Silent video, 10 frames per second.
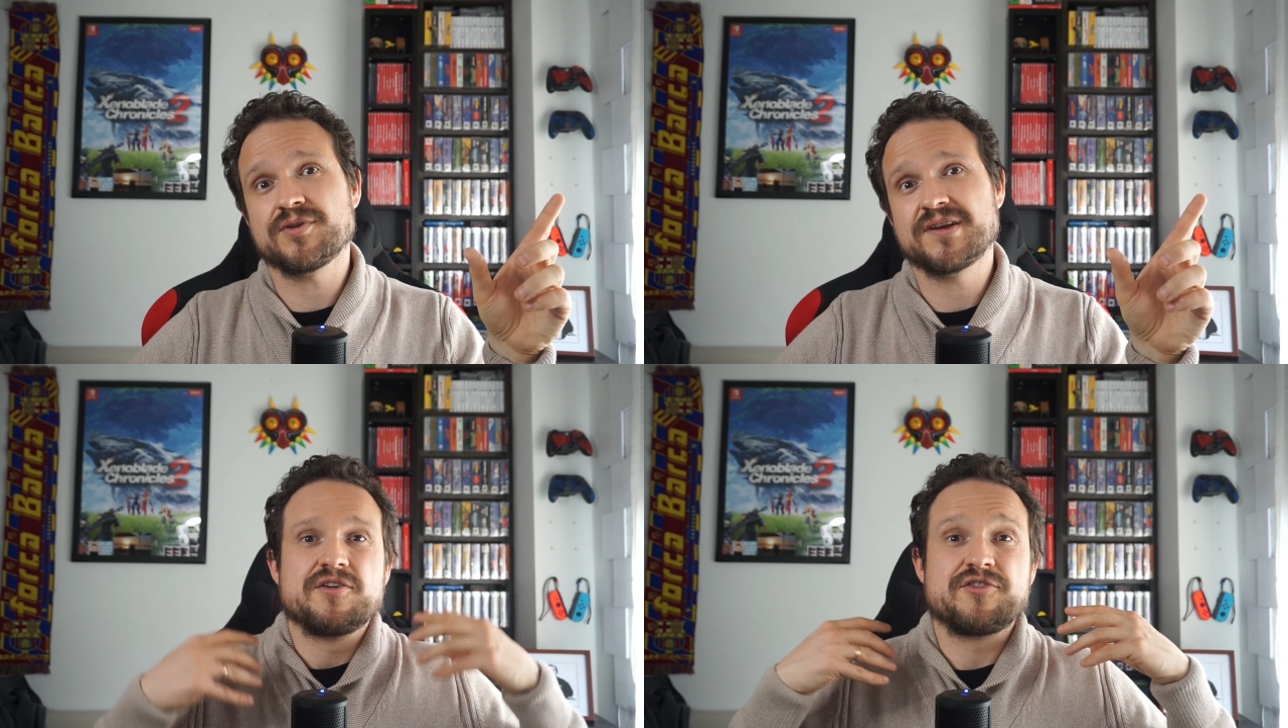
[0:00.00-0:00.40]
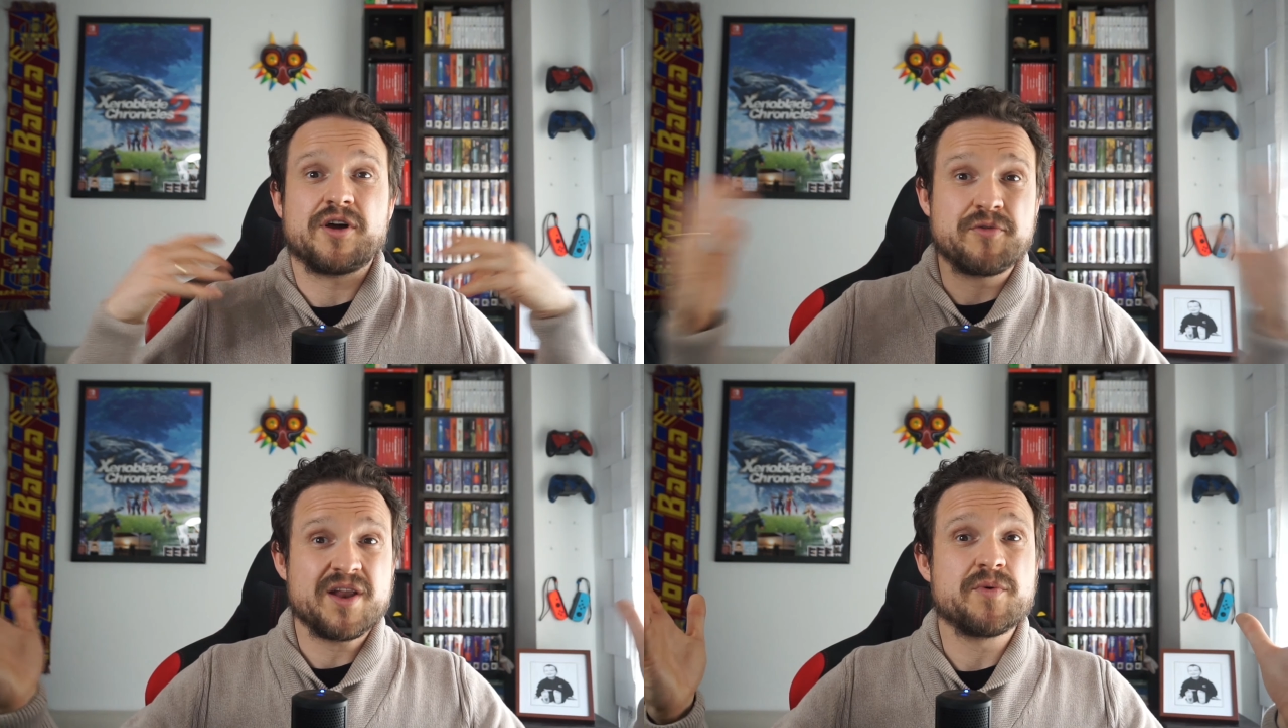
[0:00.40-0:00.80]
So I
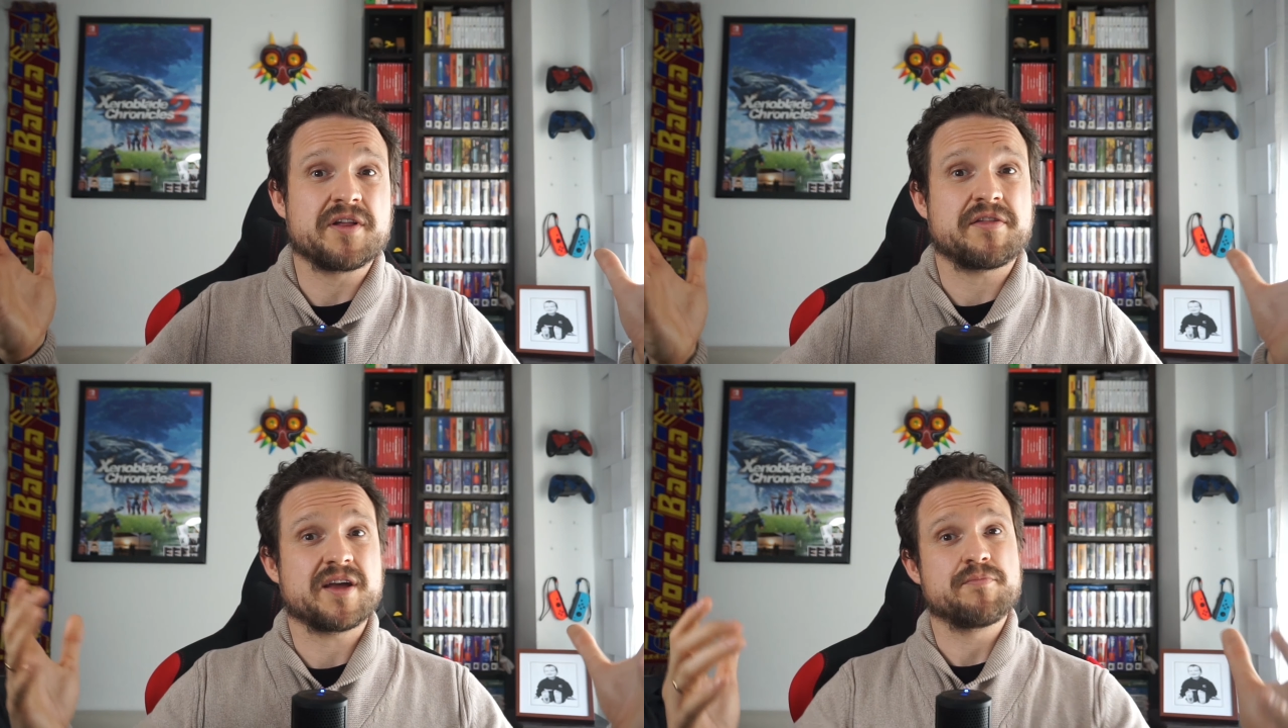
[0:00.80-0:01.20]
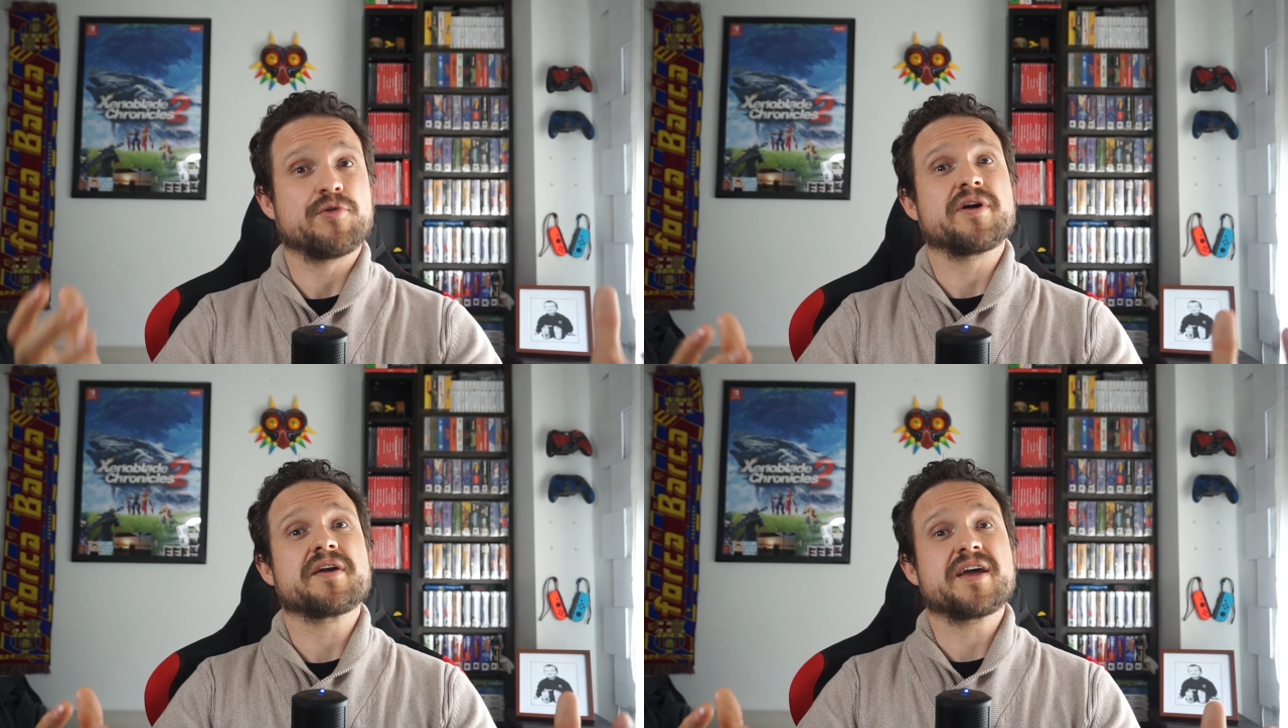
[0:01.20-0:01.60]
really want to thank
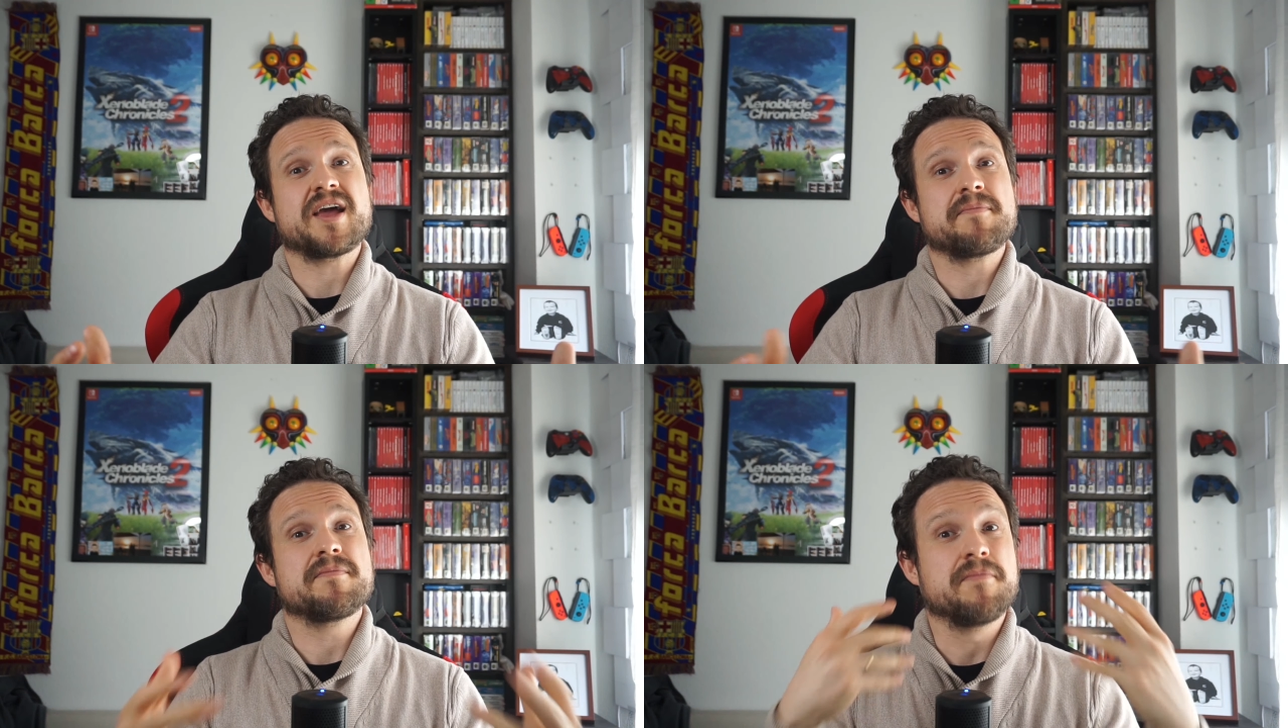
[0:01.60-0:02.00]
Borangame,